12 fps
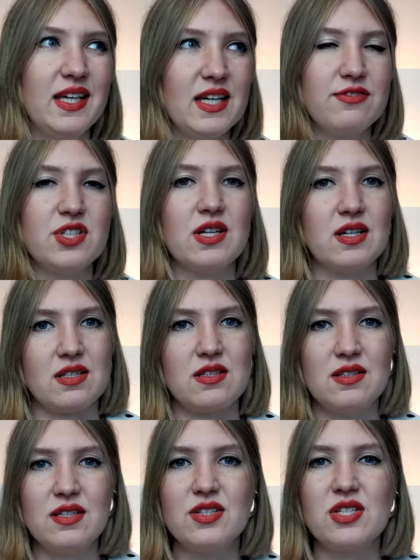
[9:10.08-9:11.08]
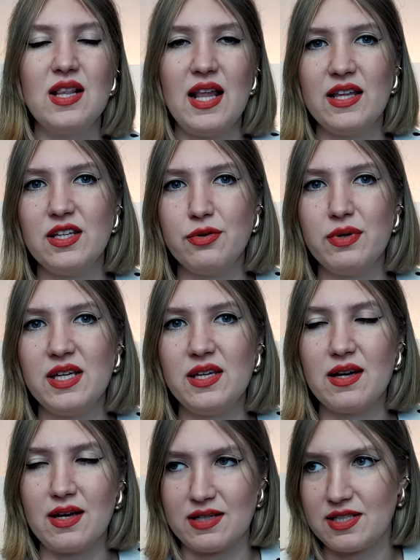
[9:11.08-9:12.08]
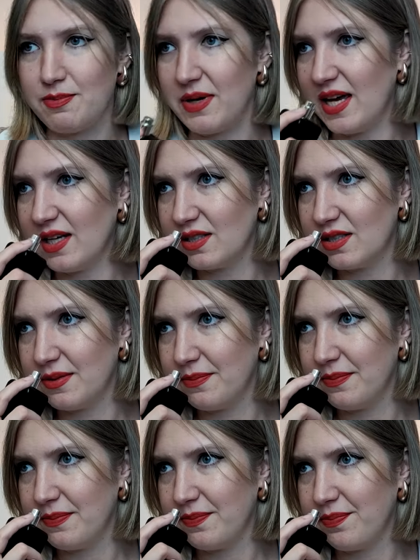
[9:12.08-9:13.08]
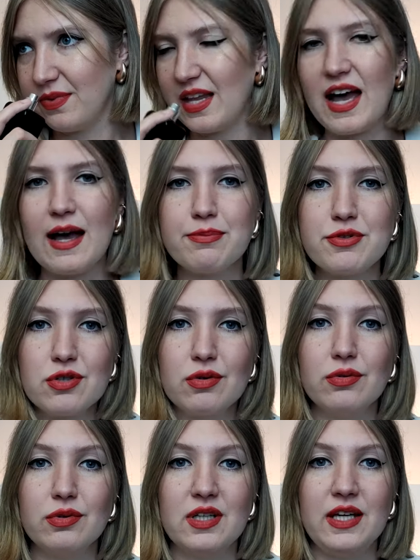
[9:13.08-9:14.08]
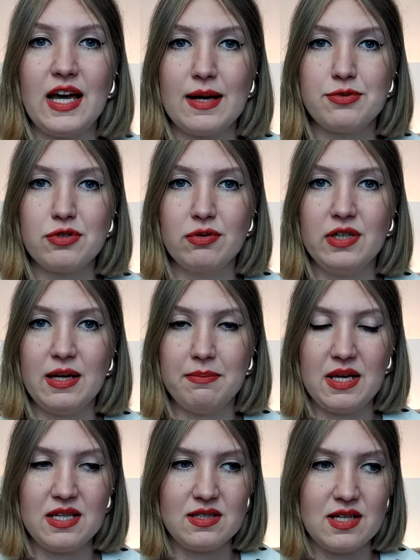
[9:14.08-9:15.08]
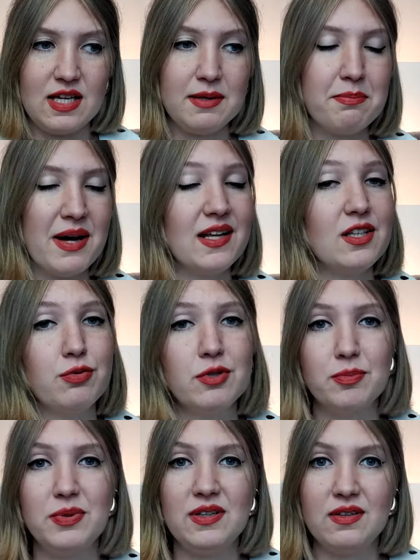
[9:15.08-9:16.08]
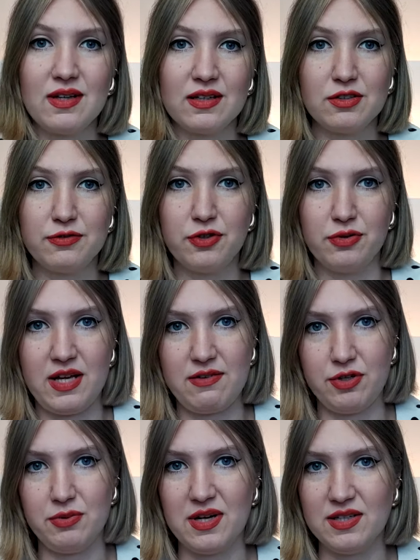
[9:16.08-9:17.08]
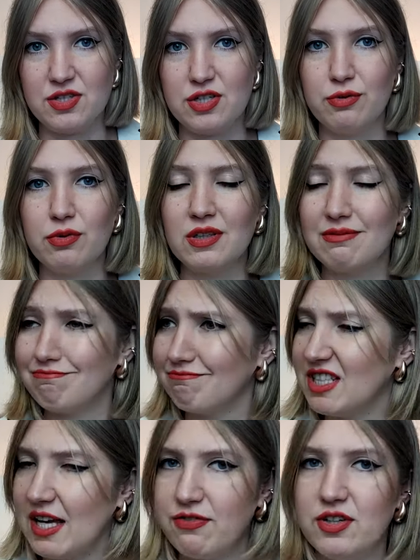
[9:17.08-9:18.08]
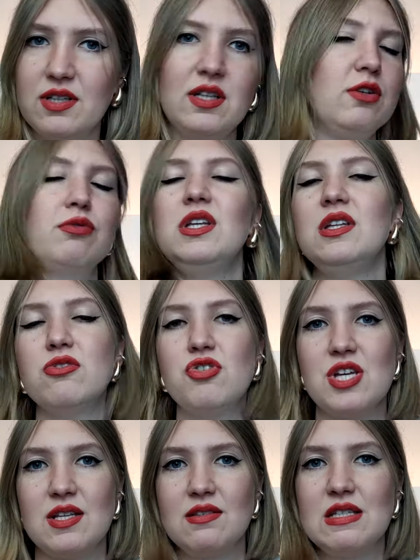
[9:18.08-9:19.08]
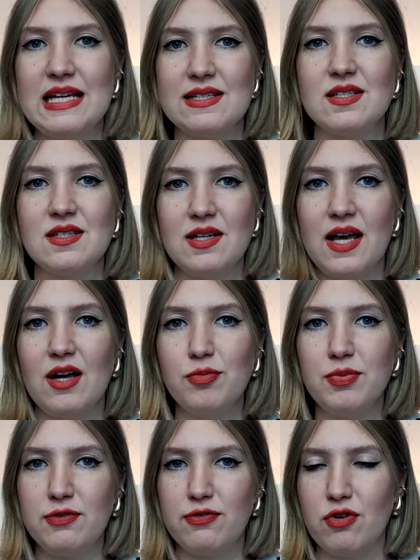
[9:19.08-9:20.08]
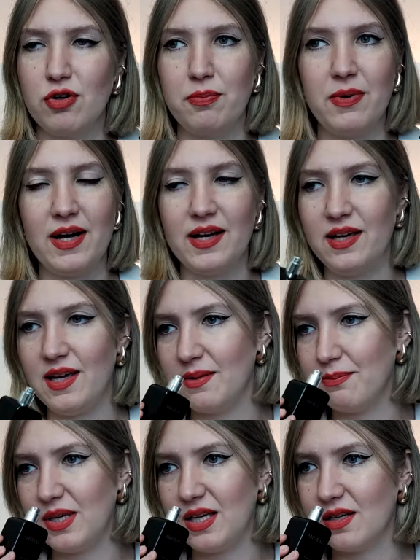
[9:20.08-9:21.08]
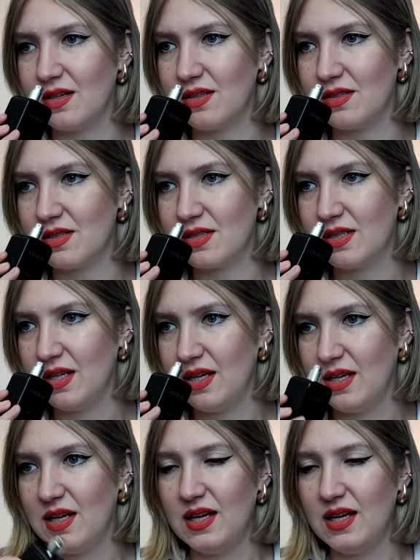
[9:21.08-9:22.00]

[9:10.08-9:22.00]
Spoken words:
gives us this leathery aspect. Absolutely, absolutely amazing, but it will be not for everyone. So definitely you need to test it out before buying, because